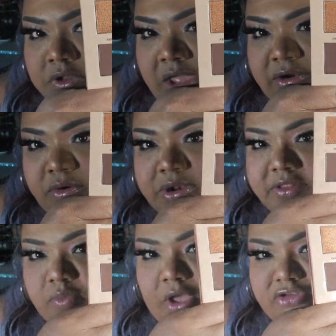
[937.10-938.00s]
I already
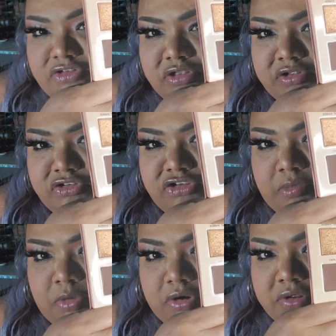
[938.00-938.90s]
swatched the
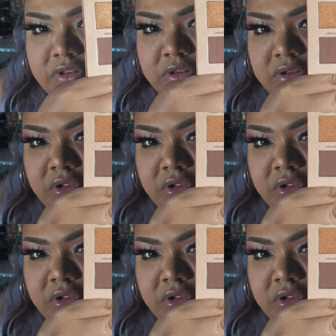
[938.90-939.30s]
shimmers.